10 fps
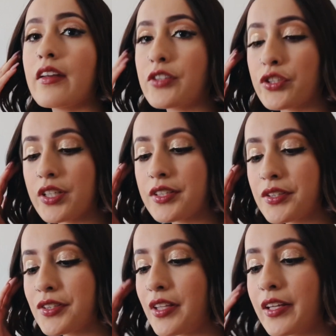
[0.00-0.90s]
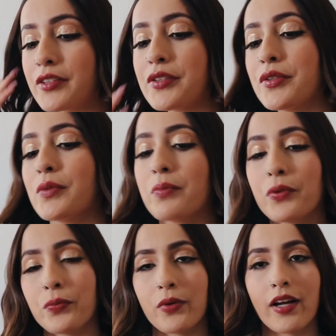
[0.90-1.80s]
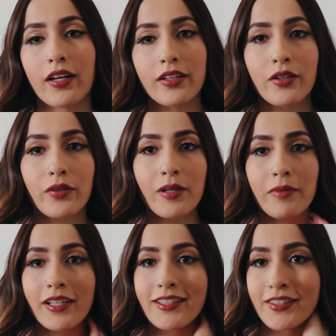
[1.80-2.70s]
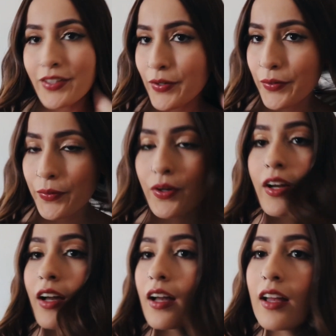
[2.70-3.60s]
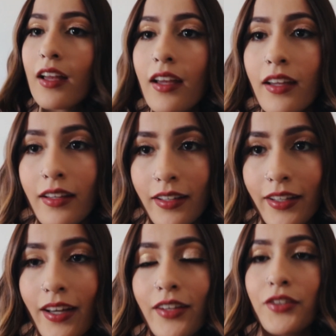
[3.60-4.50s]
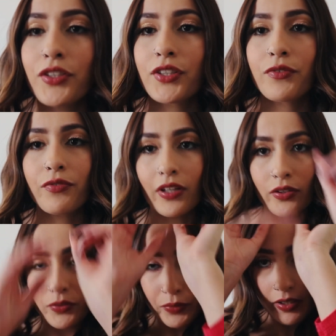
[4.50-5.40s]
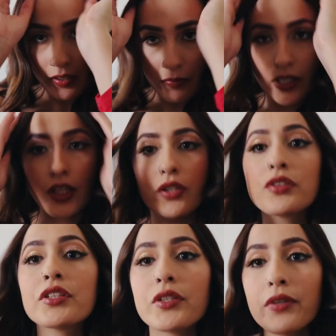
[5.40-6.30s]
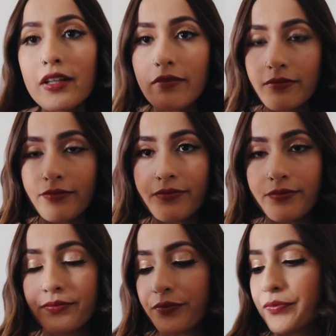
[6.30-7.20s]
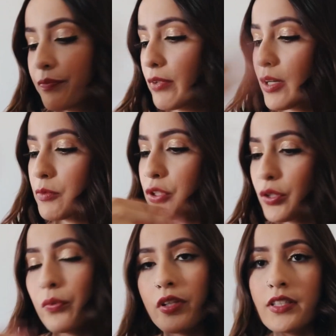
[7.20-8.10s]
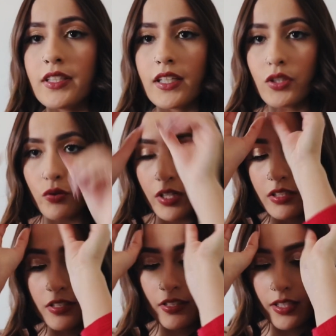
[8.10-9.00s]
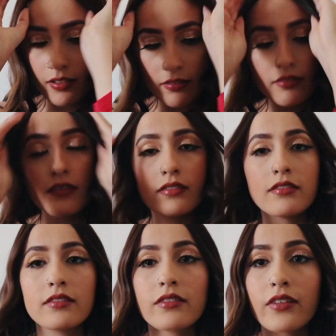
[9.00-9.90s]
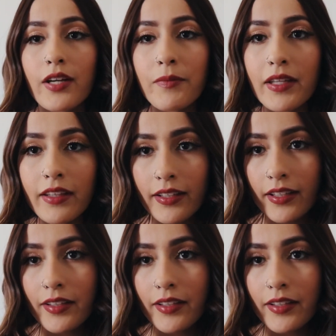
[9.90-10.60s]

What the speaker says: It's just like super wet, you know what I mean? So it kind of just feels weird. I'm not used to it. But I'm sure once it dries down, I might like